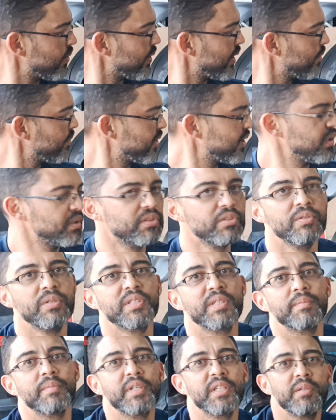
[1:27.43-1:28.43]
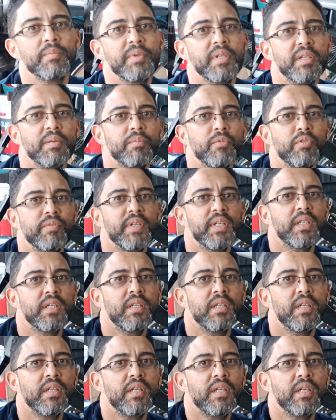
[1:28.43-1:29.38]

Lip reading: What I'm going to do is I'm going to be removing